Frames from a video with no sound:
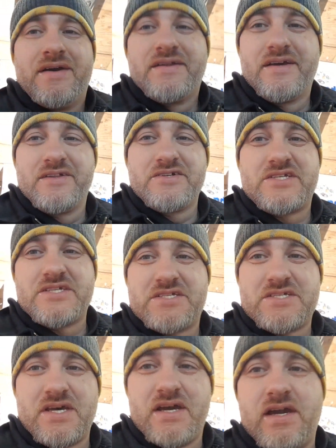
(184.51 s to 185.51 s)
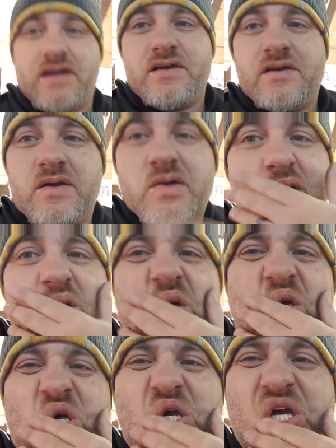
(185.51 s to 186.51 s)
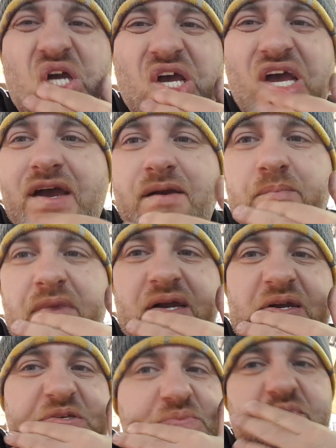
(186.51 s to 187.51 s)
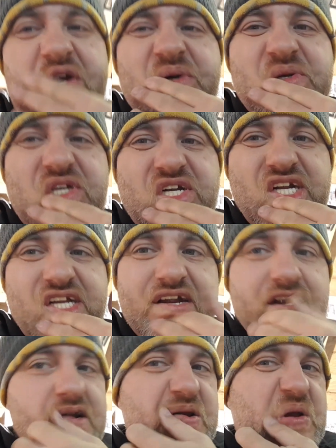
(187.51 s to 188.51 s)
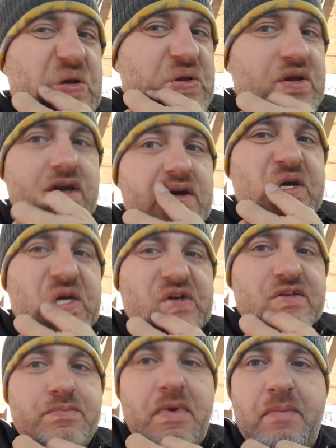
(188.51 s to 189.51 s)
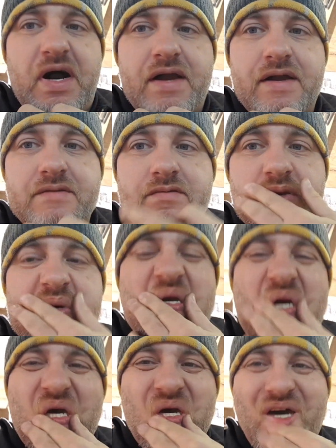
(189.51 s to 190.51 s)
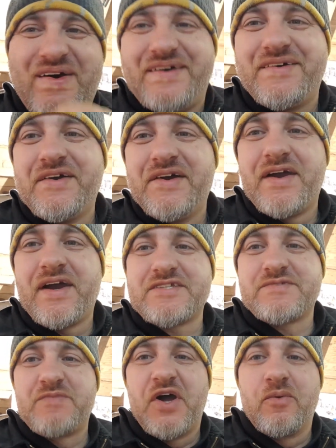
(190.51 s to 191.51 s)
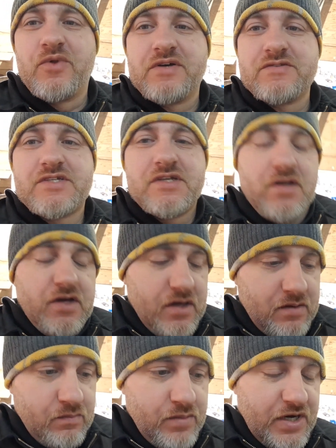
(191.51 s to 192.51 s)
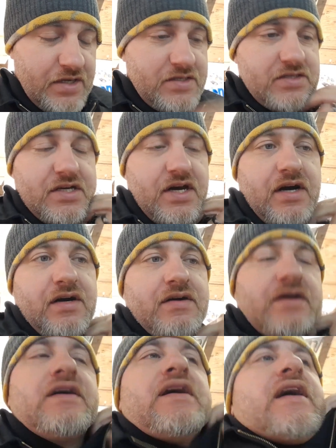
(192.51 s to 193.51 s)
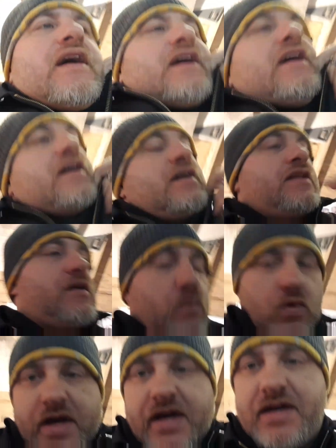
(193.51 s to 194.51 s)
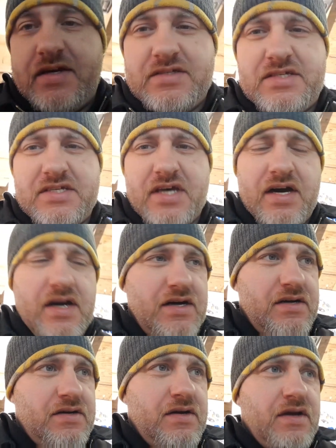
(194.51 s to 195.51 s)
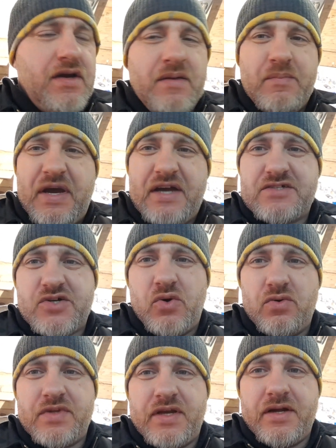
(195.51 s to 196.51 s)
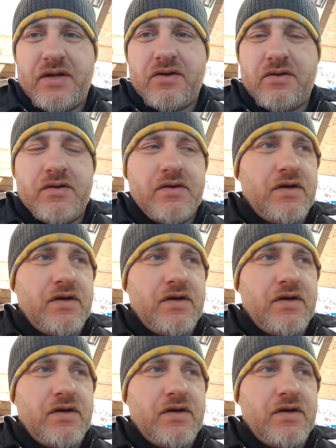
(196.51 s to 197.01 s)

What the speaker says: Needless to say, man, I got some breakfast right there. That's my bad. Had some donuts. But anyways, man, it's cold in here.